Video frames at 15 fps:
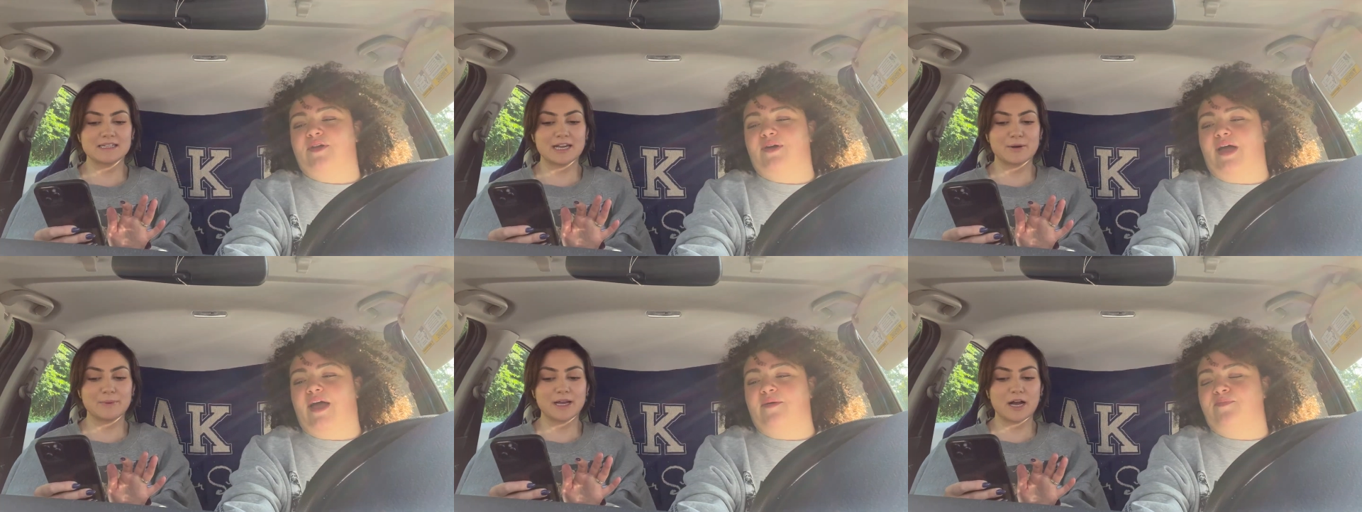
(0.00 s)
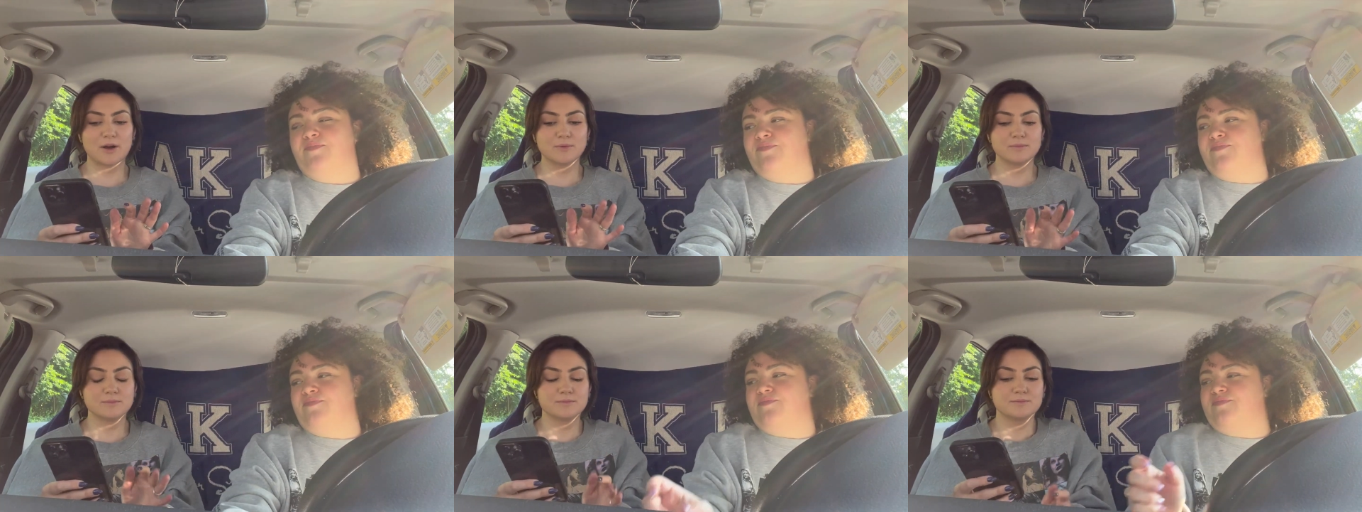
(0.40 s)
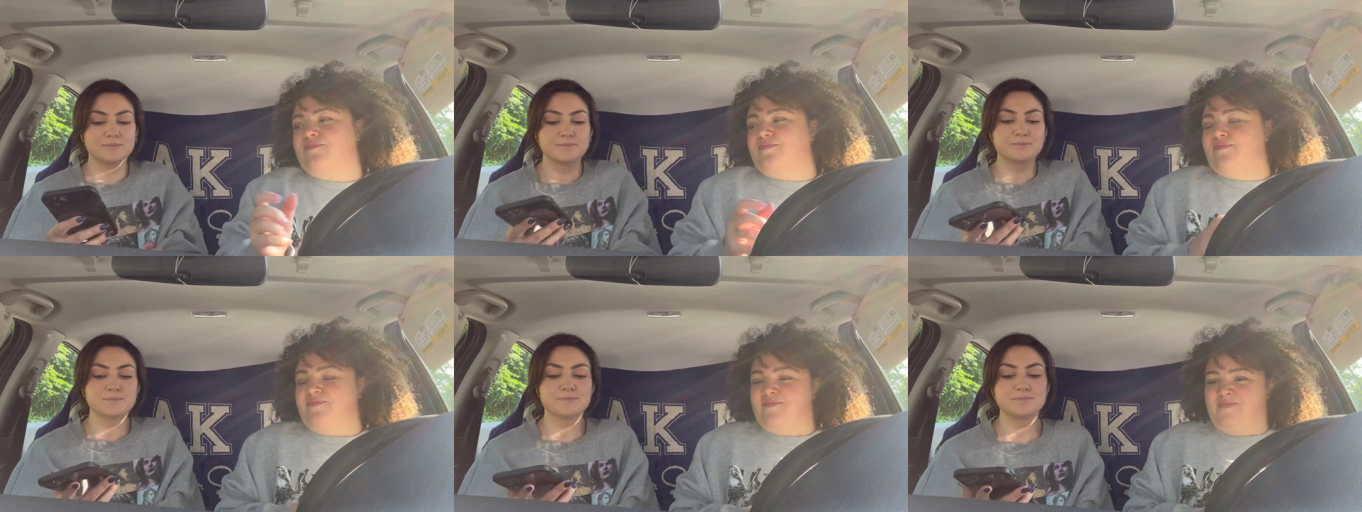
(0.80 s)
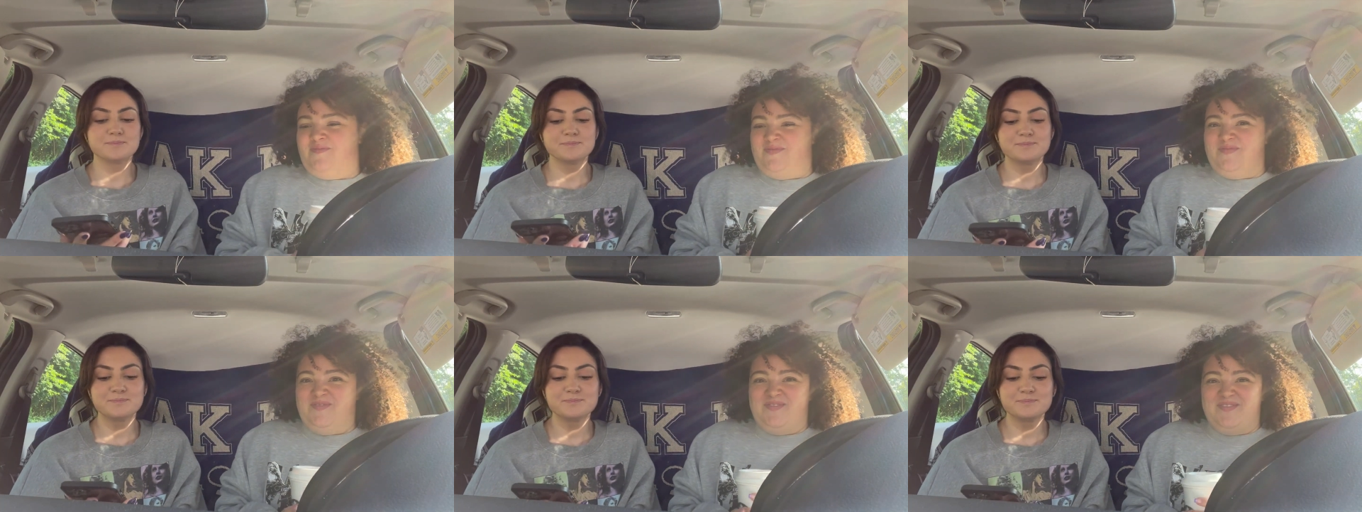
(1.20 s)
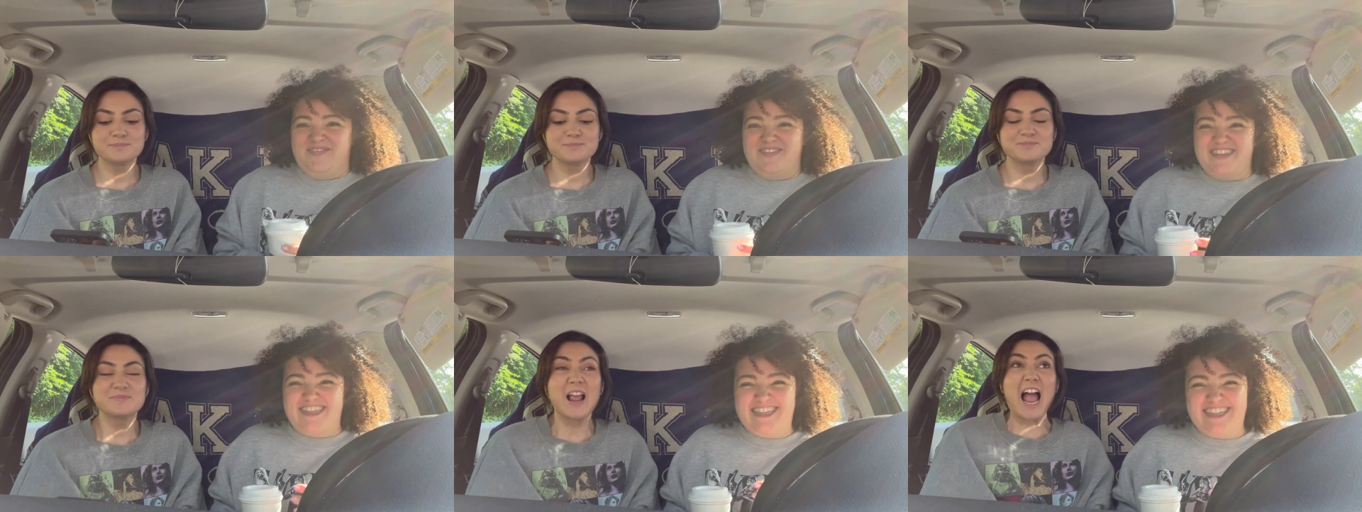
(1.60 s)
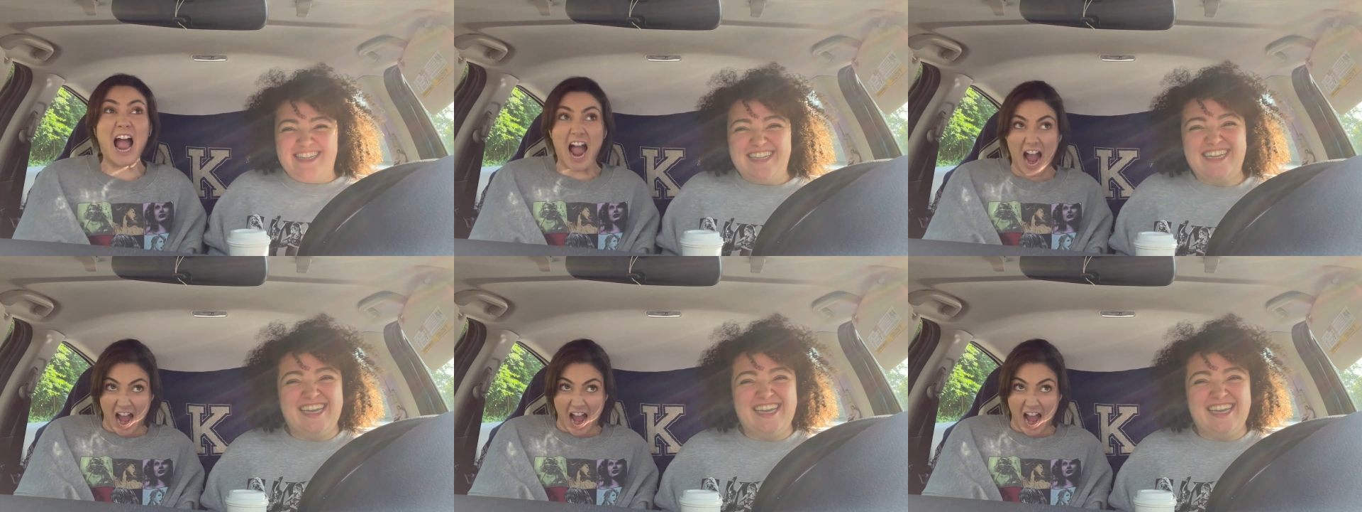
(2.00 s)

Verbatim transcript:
Speaker 1: Here we go. Uh, uh, uh.